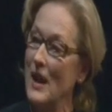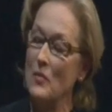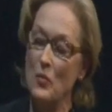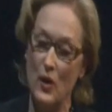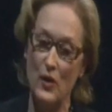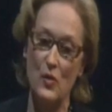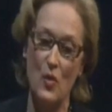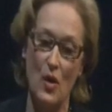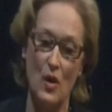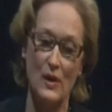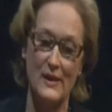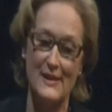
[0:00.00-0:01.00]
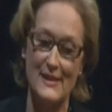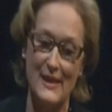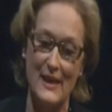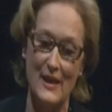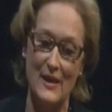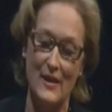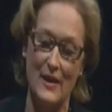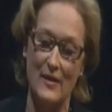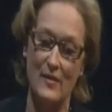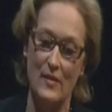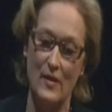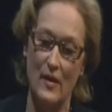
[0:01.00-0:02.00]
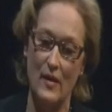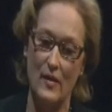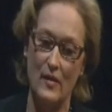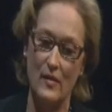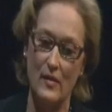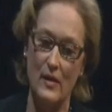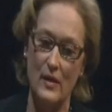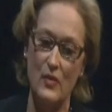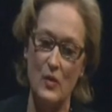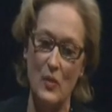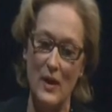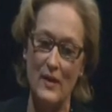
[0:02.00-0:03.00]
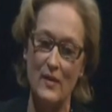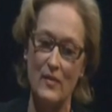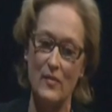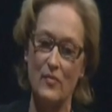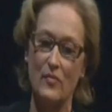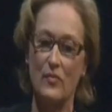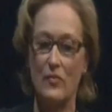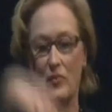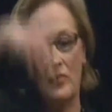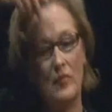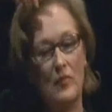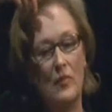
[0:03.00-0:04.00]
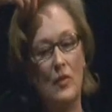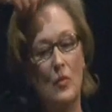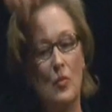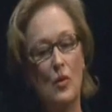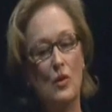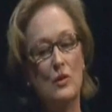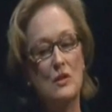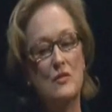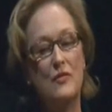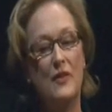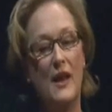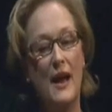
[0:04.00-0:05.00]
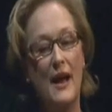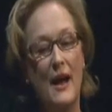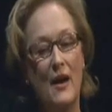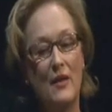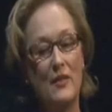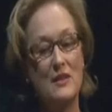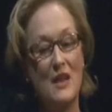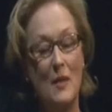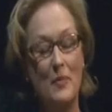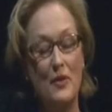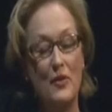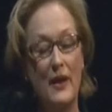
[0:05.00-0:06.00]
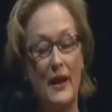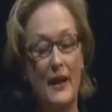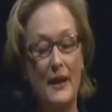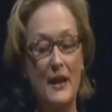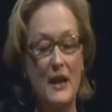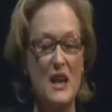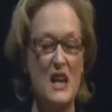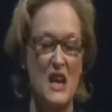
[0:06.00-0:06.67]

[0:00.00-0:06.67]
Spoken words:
and where you are in a scene, and even when the words fly out of the top of your head,